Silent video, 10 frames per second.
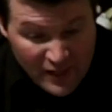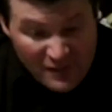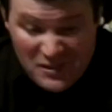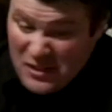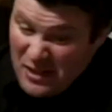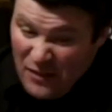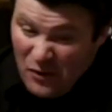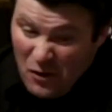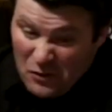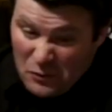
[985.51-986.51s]
This is another
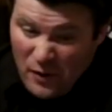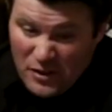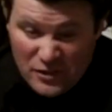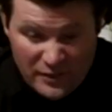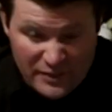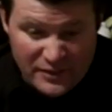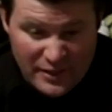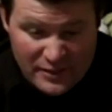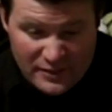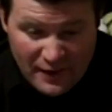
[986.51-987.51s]
hard question. He
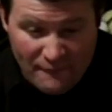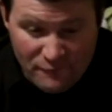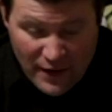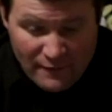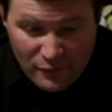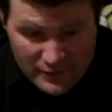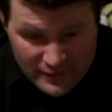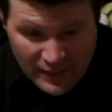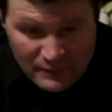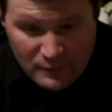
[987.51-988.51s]
says, favorite
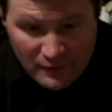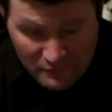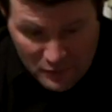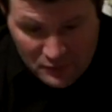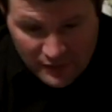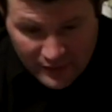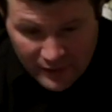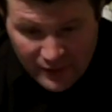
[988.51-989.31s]
type of music?